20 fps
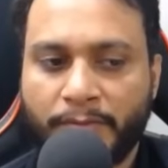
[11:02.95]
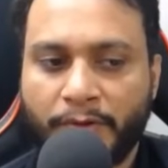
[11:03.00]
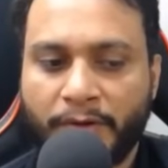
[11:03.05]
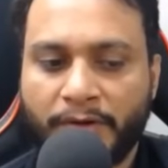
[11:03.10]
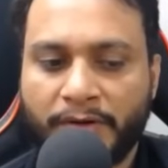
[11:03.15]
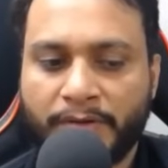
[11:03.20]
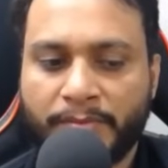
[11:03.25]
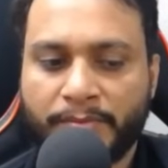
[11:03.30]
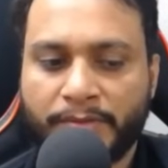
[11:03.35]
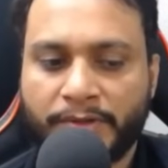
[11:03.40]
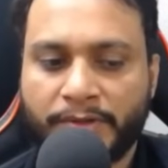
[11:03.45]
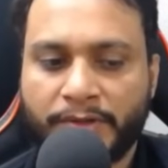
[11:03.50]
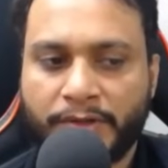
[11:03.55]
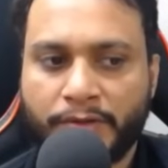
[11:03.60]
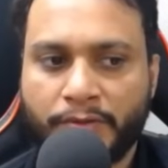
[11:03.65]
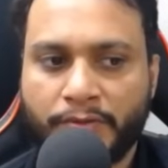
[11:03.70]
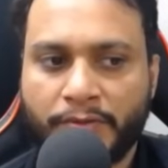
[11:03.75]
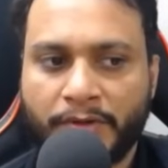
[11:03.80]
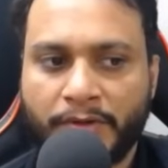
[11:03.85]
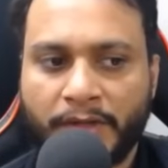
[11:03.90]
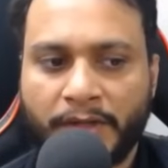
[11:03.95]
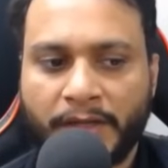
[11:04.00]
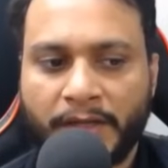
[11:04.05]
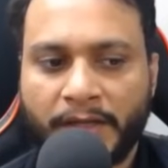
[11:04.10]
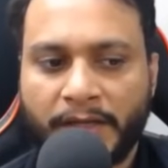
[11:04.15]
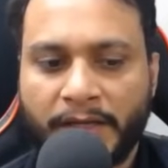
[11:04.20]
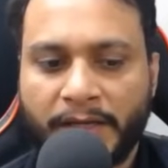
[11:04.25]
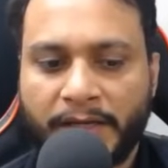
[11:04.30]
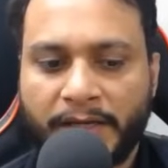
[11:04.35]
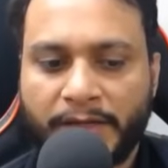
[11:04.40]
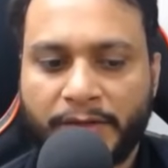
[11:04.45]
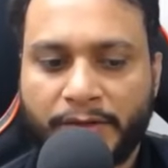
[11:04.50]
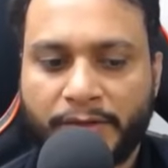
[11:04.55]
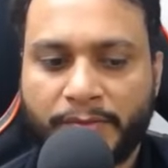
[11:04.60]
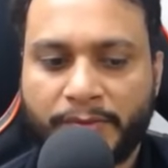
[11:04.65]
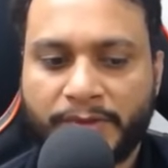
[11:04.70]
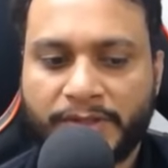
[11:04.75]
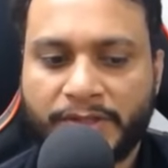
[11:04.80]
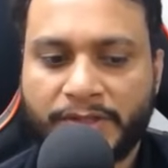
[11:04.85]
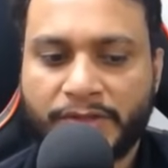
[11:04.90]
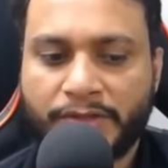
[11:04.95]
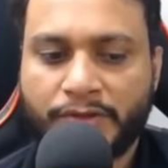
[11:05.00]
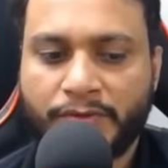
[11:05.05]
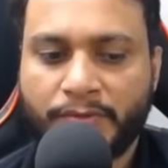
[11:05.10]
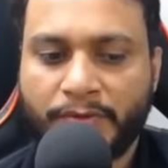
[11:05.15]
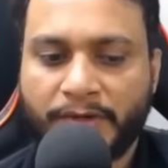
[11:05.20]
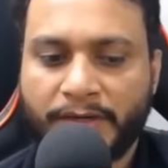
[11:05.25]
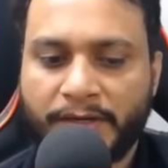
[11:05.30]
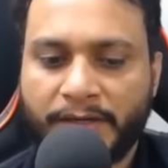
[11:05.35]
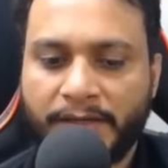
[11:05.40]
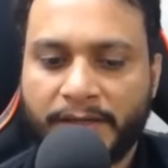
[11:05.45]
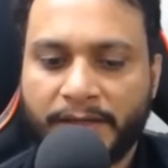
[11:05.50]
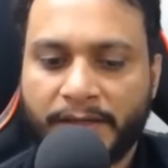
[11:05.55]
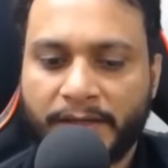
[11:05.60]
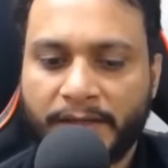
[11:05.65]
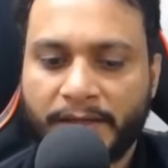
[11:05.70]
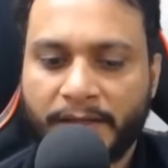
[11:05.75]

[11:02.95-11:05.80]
ball number 2 and it will be changed to 1, right?